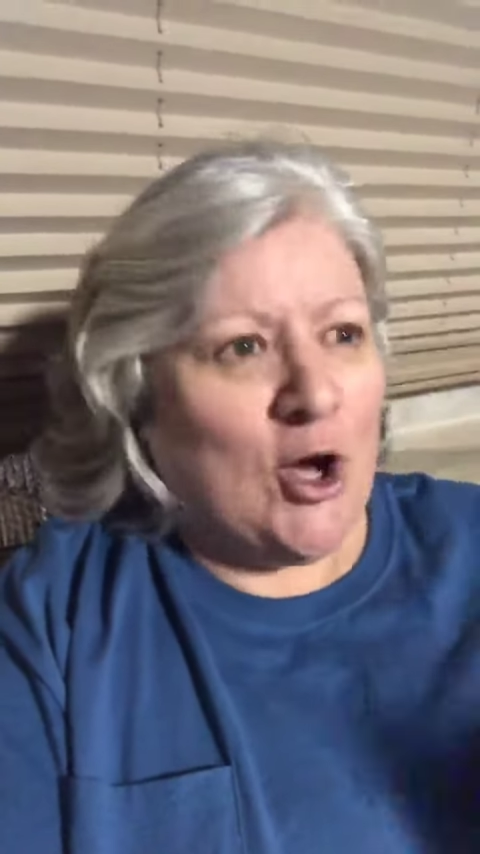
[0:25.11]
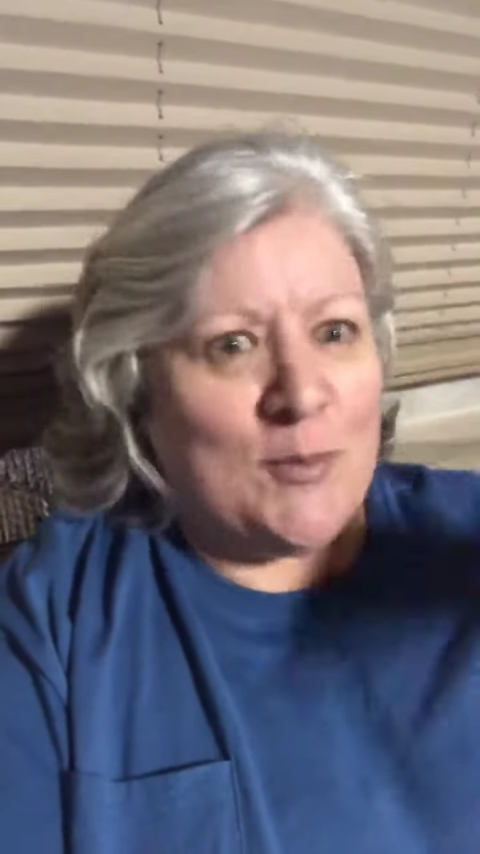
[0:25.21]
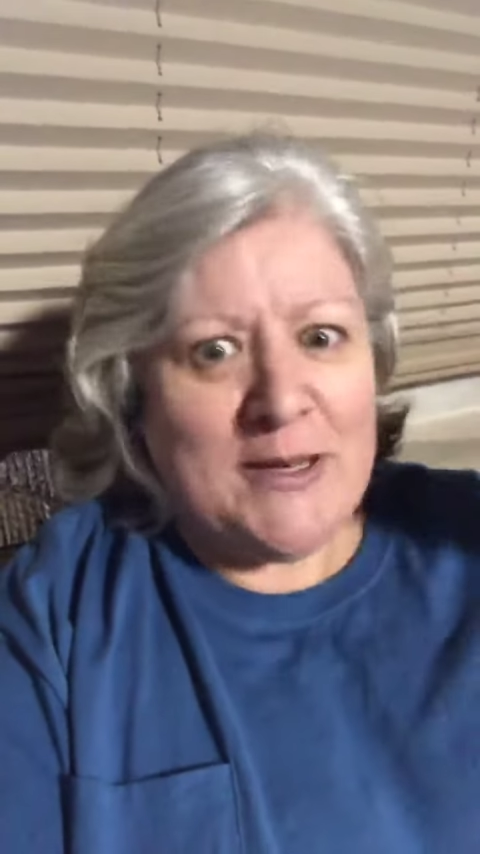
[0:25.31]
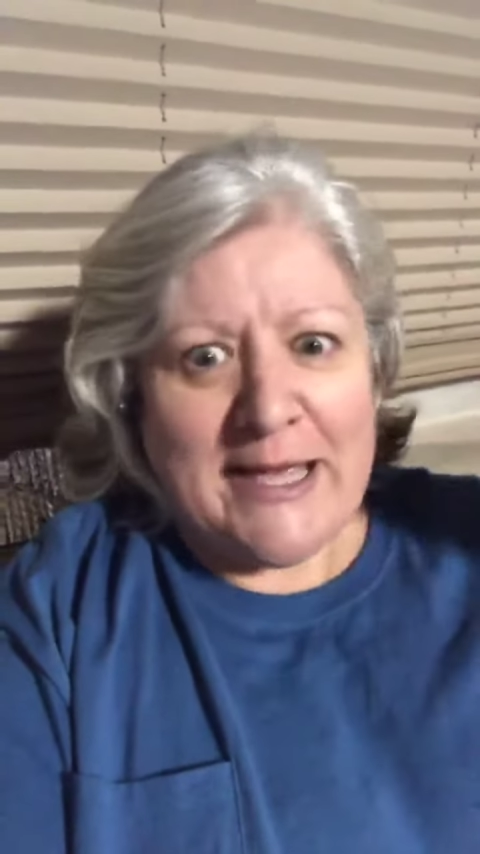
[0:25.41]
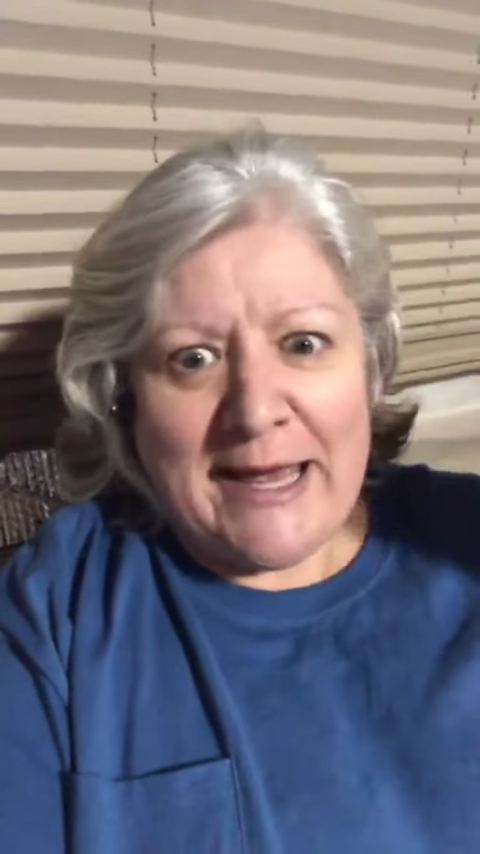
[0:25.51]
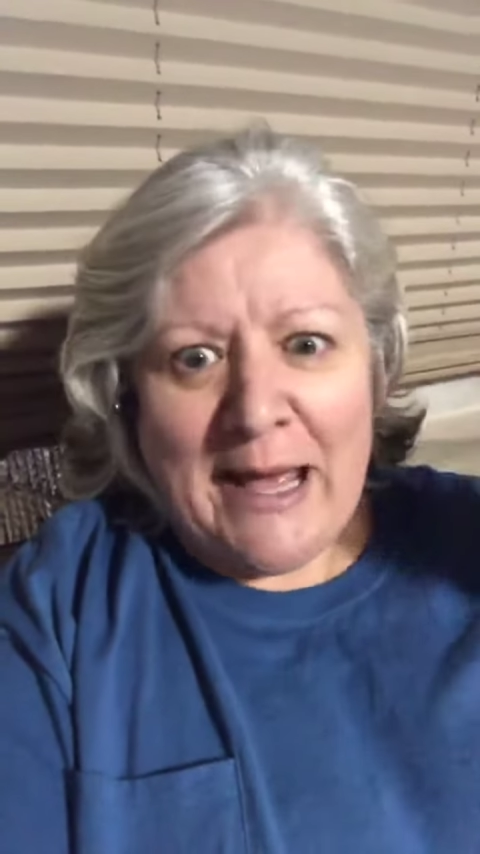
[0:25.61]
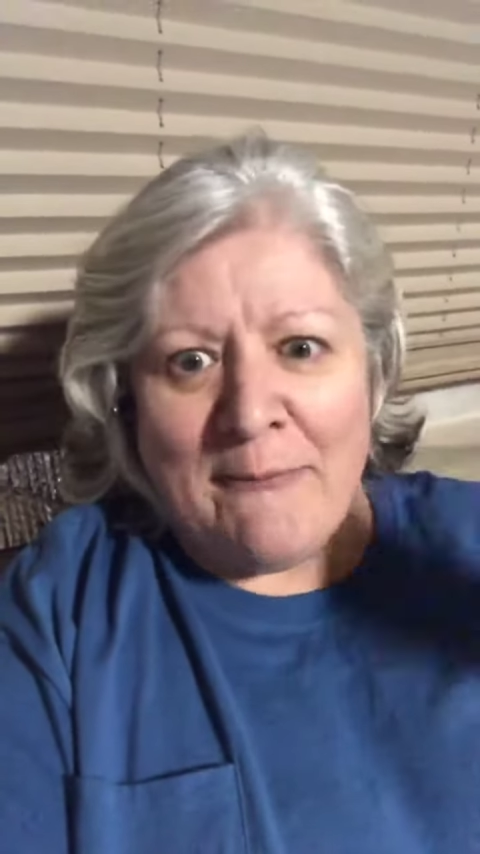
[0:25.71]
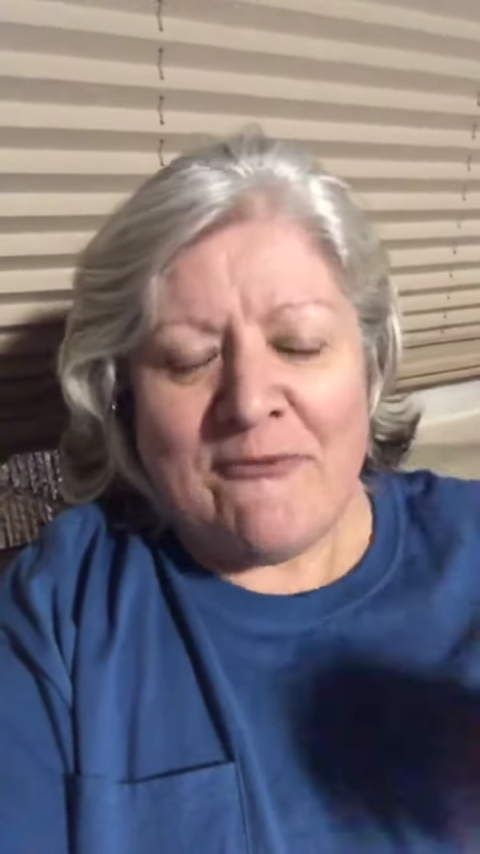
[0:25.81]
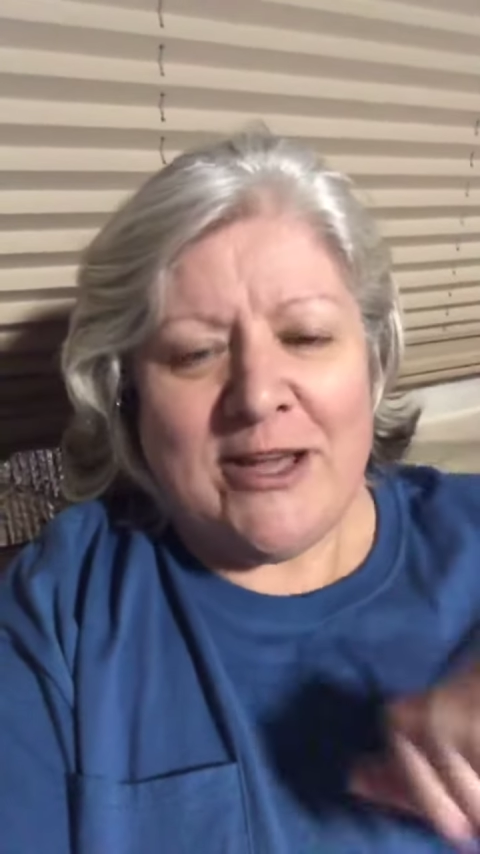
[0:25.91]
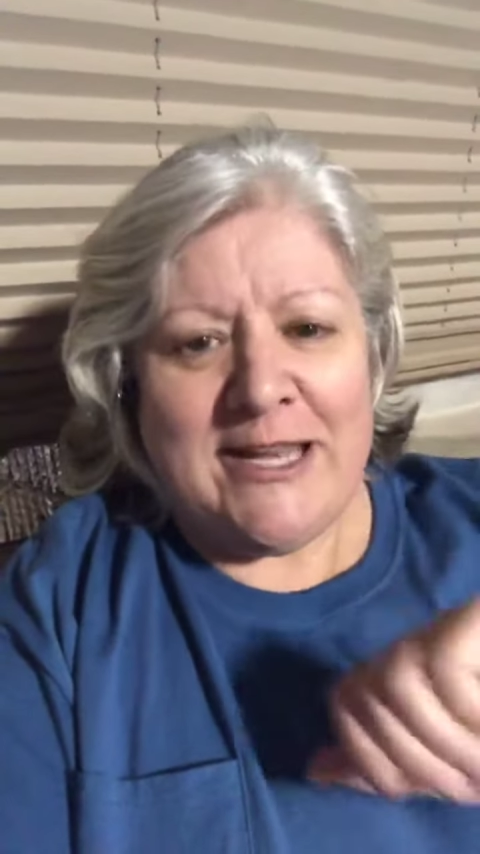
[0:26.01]
opening it
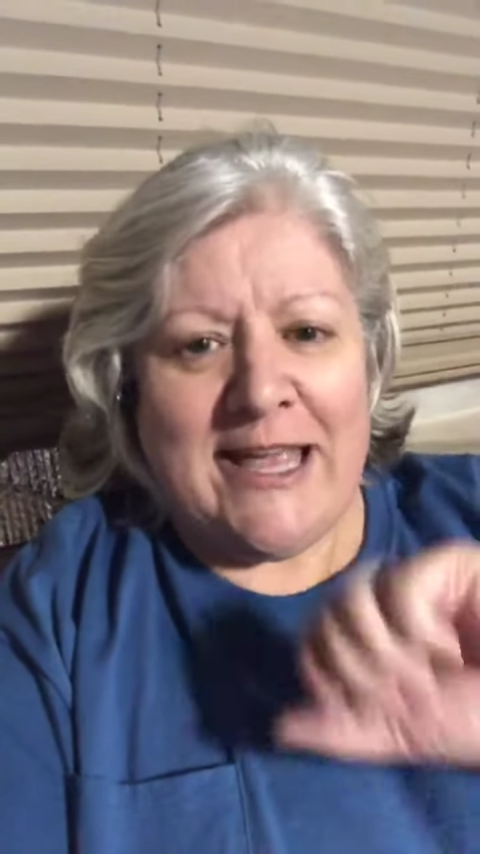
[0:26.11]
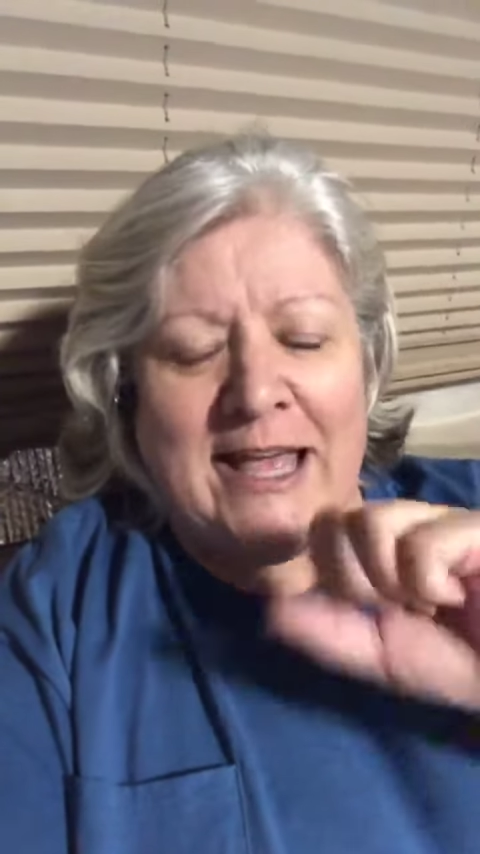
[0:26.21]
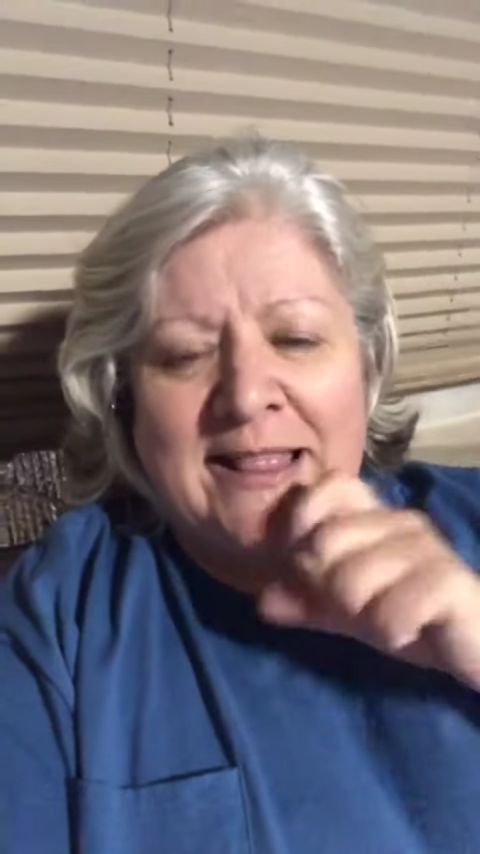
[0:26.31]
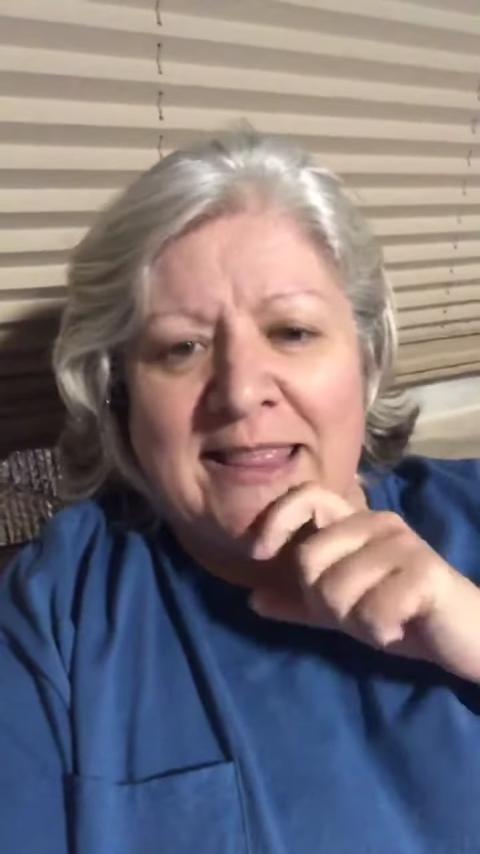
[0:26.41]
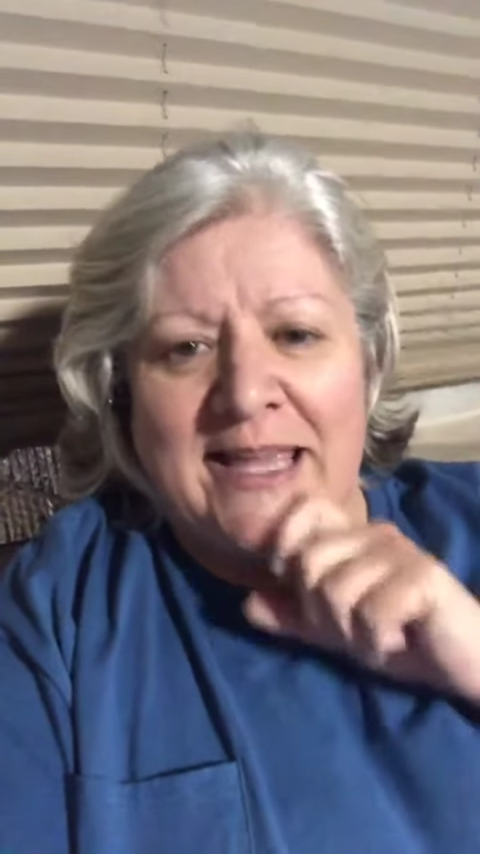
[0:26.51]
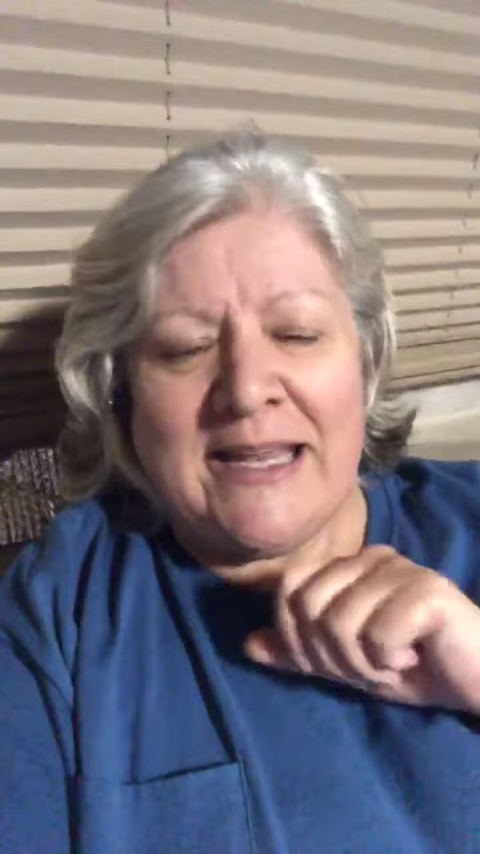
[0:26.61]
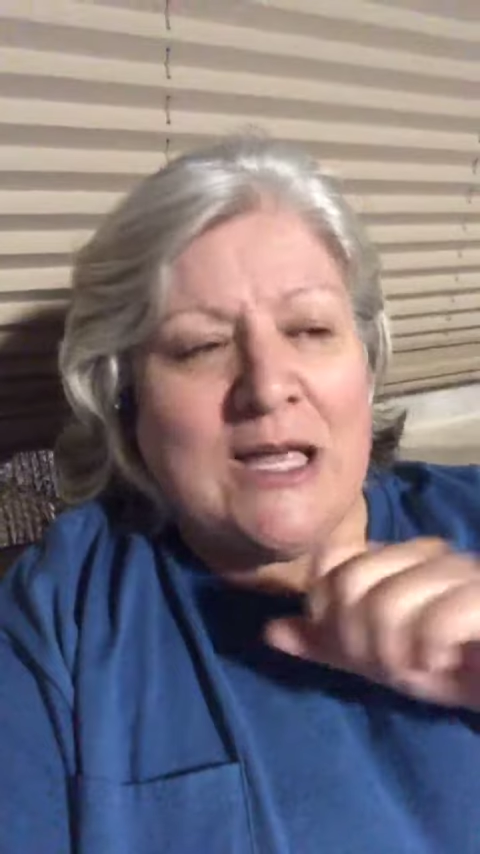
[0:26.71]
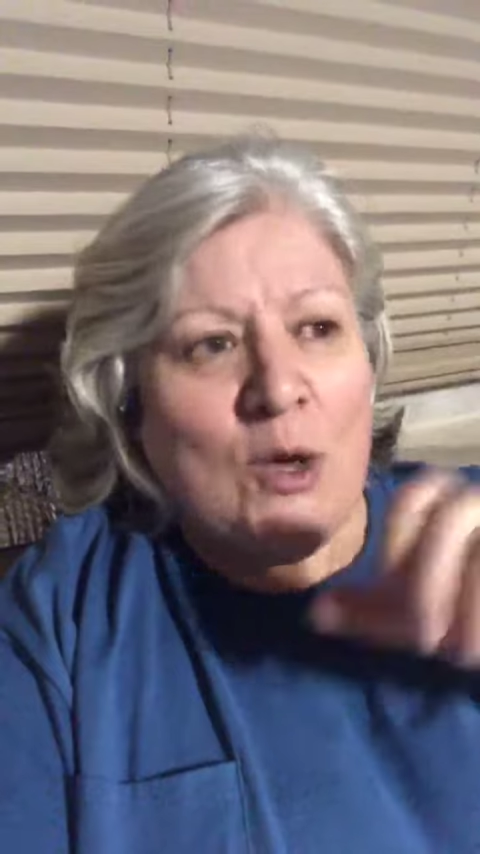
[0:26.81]
up, finding out that